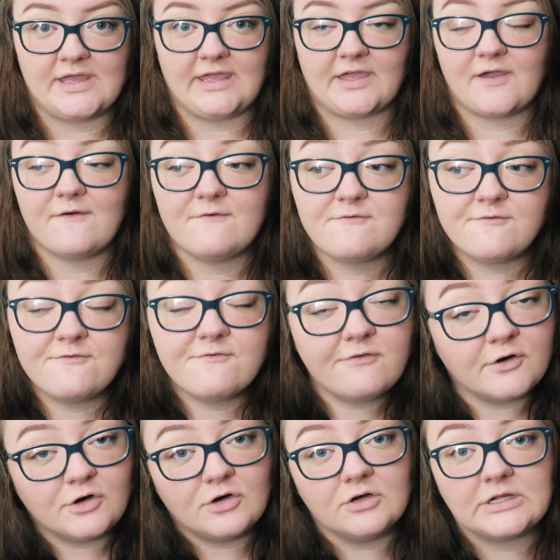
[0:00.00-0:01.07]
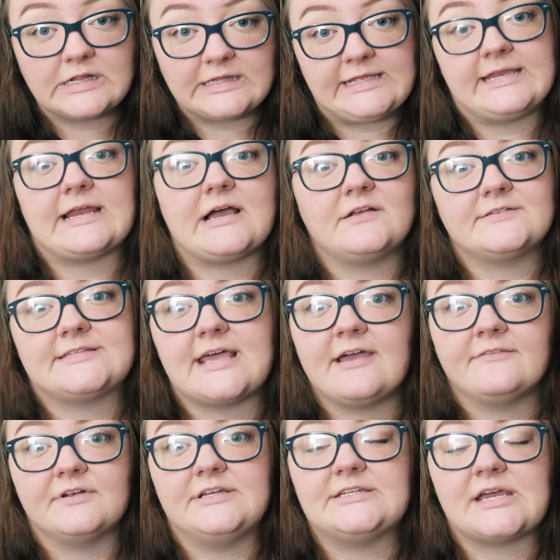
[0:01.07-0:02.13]
like full clean outs
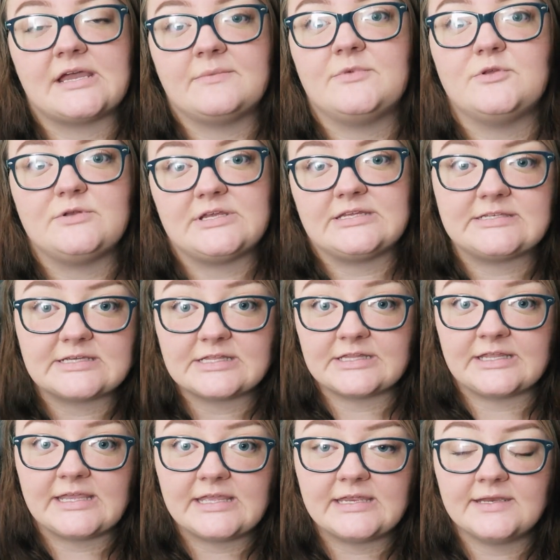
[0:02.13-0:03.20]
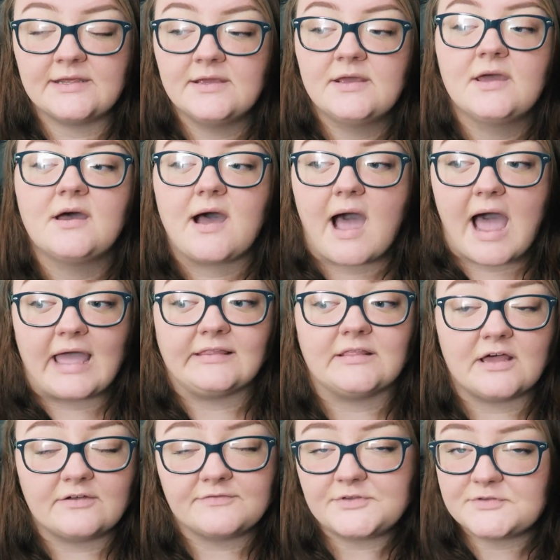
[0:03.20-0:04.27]
every time you need to clean, I
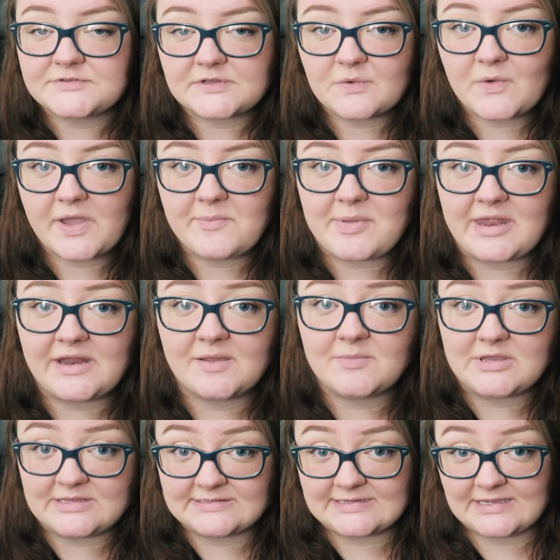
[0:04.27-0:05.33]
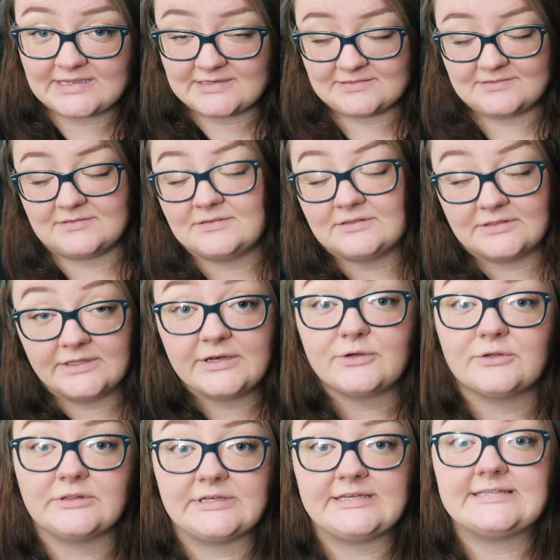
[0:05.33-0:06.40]
love using white bedding because I can
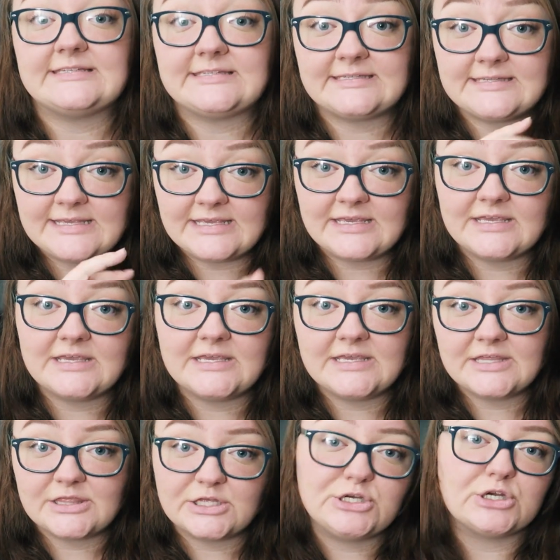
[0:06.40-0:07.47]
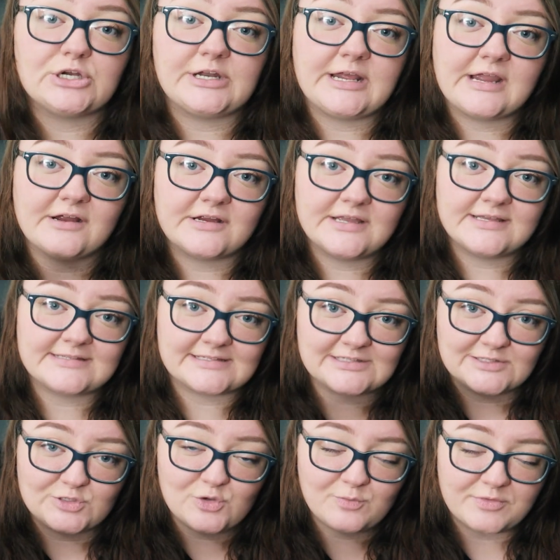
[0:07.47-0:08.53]
literally see the dirty areas
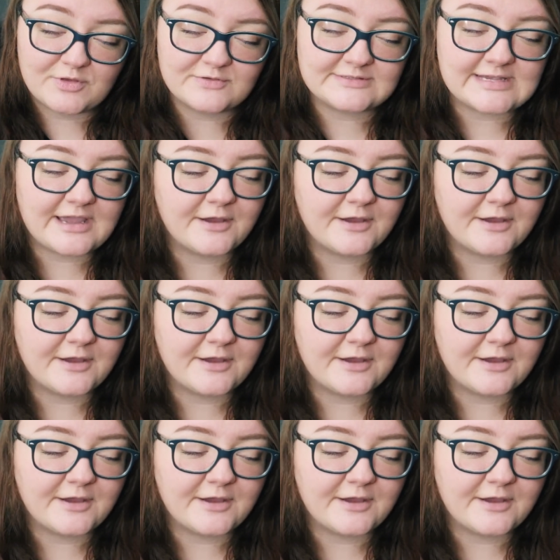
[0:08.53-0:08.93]
and scoop those